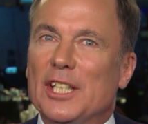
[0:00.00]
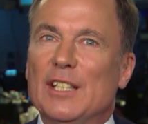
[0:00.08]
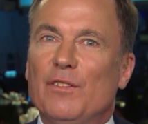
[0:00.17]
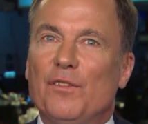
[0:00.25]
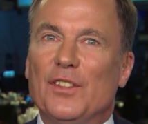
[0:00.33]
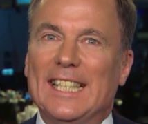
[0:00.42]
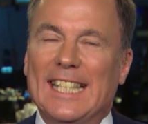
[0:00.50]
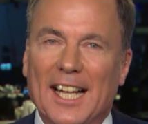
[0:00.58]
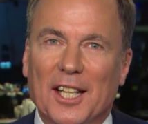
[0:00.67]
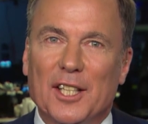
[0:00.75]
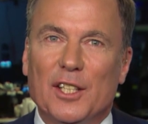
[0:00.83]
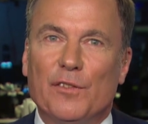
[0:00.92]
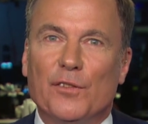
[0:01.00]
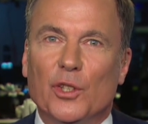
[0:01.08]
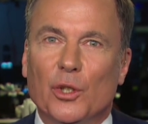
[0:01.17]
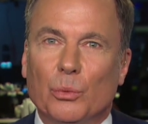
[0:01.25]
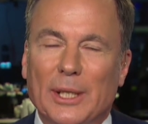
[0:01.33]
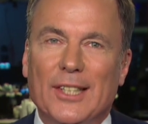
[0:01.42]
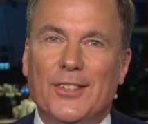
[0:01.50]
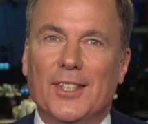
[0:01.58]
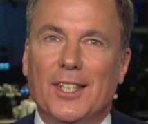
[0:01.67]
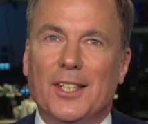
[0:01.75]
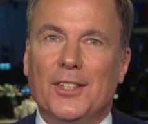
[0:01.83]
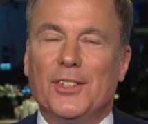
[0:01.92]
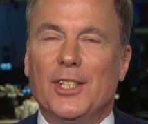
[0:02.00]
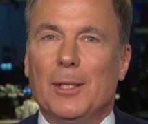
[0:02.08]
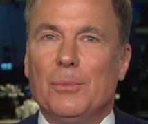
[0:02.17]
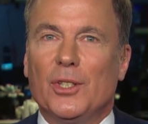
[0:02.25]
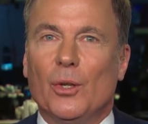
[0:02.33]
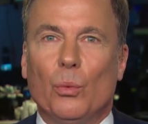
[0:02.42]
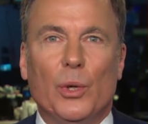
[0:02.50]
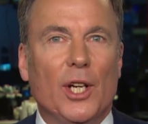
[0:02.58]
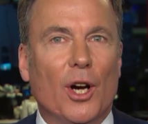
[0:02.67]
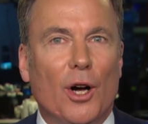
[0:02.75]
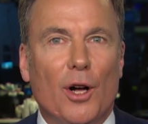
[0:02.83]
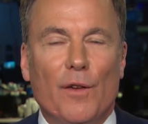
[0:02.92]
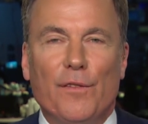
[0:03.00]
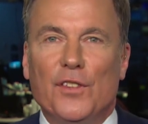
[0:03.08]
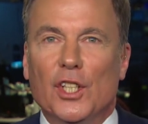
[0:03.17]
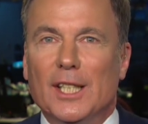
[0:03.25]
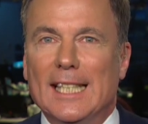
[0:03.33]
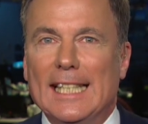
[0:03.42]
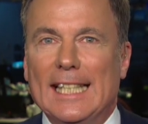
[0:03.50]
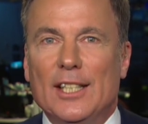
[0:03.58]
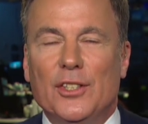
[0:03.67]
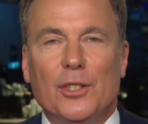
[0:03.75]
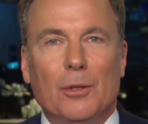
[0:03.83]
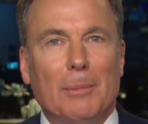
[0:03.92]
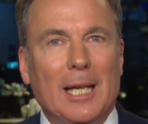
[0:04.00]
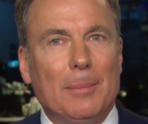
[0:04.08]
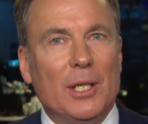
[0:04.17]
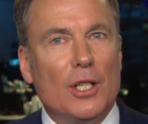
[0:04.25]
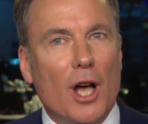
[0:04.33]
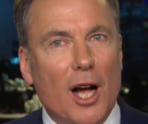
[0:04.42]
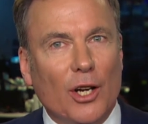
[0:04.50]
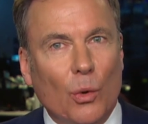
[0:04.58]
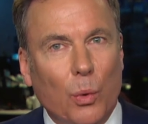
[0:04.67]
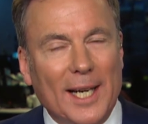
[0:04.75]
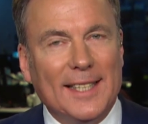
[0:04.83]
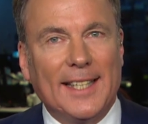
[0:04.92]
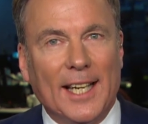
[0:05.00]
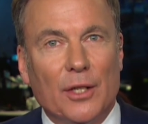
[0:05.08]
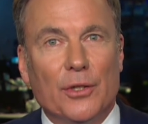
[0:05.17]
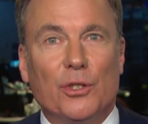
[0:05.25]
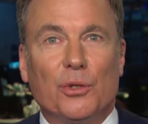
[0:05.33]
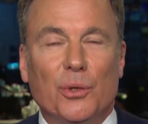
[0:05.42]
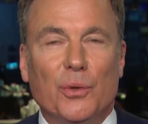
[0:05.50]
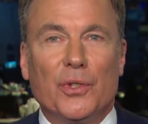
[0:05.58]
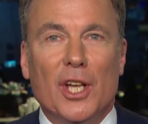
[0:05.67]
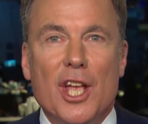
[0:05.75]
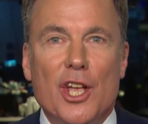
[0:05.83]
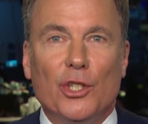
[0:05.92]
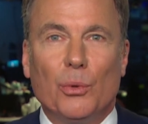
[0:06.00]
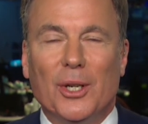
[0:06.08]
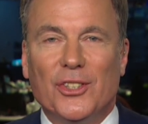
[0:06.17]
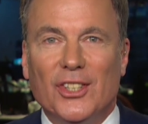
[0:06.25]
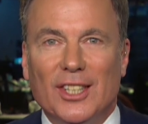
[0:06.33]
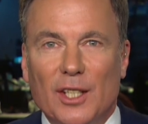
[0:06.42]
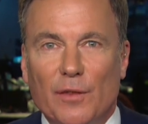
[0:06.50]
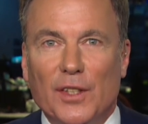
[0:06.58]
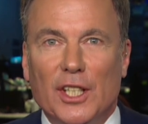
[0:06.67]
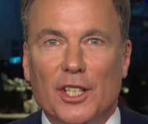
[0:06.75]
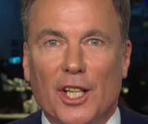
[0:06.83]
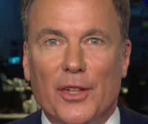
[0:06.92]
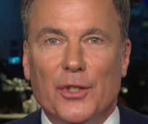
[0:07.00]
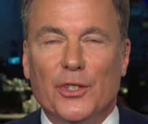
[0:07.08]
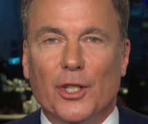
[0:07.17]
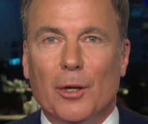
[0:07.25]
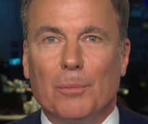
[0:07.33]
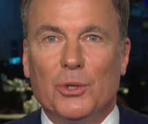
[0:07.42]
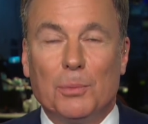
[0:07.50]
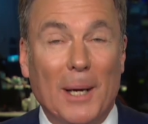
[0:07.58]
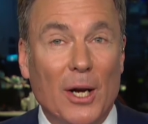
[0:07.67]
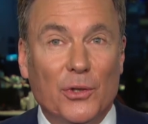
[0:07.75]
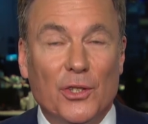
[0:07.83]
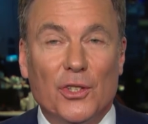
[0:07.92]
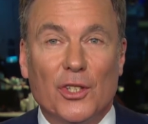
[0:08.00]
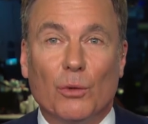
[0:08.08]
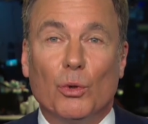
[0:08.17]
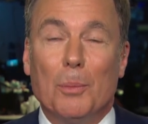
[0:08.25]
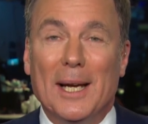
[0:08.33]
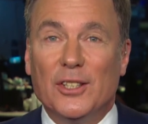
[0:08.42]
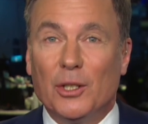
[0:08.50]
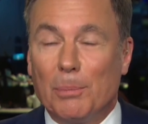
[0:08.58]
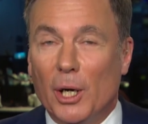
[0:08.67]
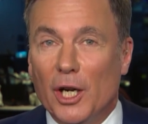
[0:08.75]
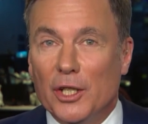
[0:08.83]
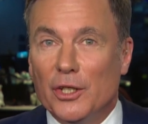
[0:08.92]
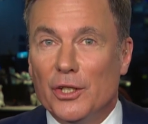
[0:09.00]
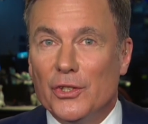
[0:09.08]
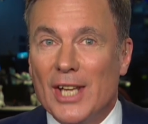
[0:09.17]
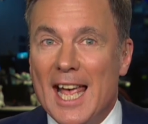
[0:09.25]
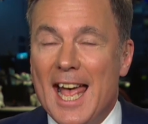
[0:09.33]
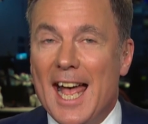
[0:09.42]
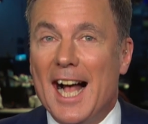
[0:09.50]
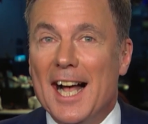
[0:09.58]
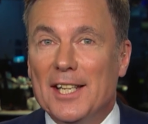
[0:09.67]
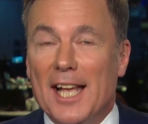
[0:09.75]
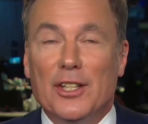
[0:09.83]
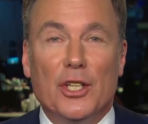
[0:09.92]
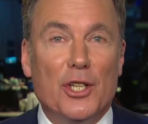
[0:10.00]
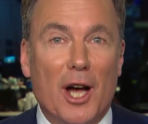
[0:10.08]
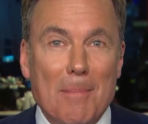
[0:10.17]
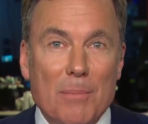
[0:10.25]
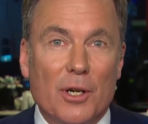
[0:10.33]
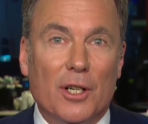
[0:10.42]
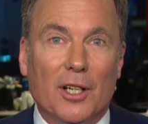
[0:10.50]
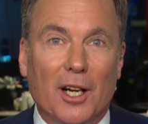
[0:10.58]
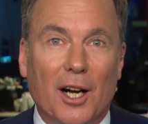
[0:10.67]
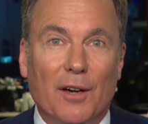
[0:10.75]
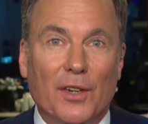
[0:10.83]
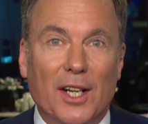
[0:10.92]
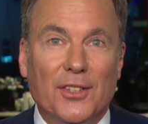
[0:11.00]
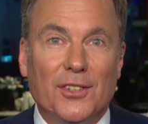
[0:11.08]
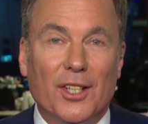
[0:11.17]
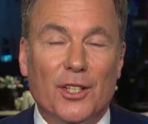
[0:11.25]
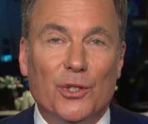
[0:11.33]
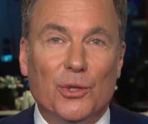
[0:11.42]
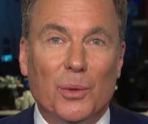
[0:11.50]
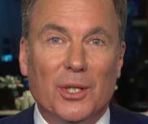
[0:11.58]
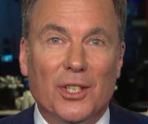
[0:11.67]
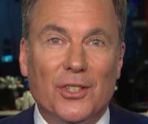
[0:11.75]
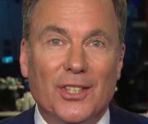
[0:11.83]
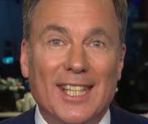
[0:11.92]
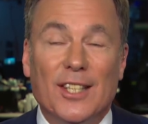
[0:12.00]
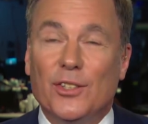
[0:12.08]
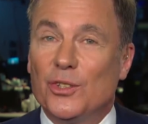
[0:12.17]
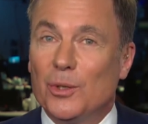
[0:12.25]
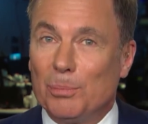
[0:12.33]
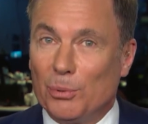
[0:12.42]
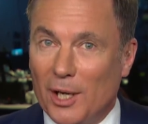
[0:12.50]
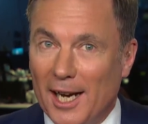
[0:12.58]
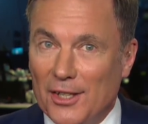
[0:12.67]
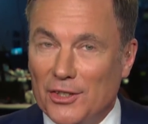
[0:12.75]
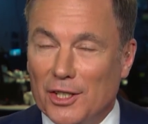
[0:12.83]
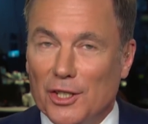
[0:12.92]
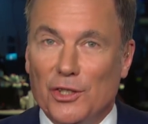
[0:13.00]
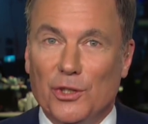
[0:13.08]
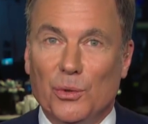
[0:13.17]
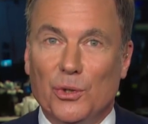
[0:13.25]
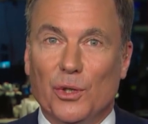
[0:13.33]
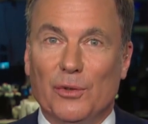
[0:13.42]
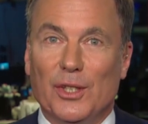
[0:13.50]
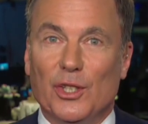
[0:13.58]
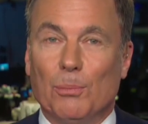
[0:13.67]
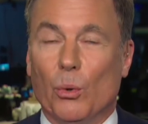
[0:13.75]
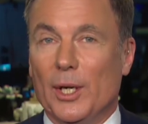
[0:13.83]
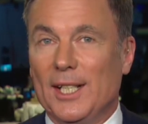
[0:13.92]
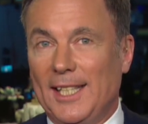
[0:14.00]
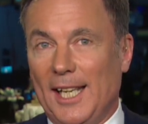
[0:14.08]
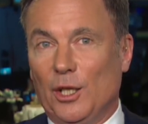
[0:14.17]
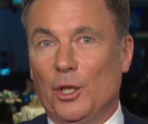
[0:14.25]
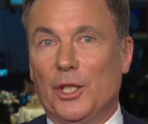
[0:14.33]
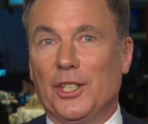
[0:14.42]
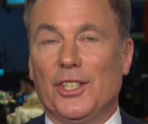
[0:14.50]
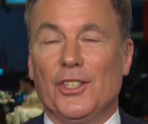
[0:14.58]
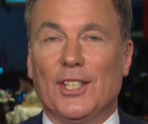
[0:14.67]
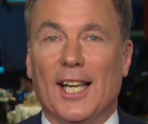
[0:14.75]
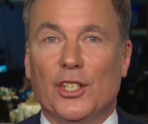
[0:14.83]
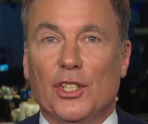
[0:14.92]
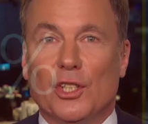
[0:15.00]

infidelity for a reason, and it seems that we all feel a need to maybe not quite tell the truth to our significant others, our spouses, our romantic partners, and the number of us that are doing this is surprising in this new survey this morning. Take a look at this, Asha,